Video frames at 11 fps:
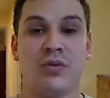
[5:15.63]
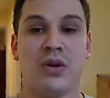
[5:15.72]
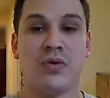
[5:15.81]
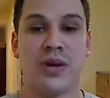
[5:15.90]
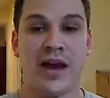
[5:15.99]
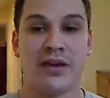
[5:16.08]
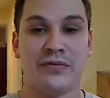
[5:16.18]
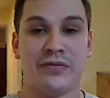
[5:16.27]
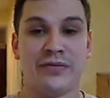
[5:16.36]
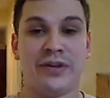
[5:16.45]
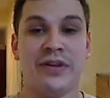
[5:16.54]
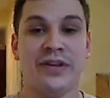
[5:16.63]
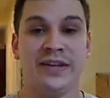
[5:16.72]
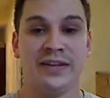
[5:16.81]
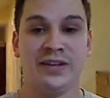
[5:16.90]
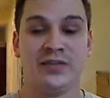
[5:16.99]
well with Alfred
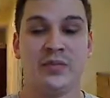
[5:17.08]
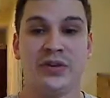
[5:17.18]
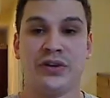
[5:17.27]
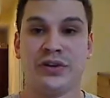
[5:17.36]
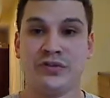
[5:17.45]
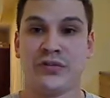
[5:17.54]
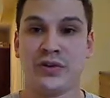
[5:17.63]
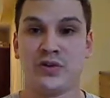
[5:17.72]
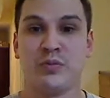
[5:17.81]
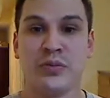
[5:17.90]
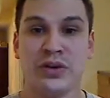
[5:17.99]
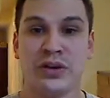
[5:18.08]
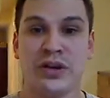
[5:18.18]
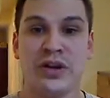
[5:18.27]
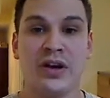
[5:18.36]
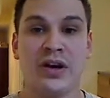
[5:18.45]
in this book. In the first book,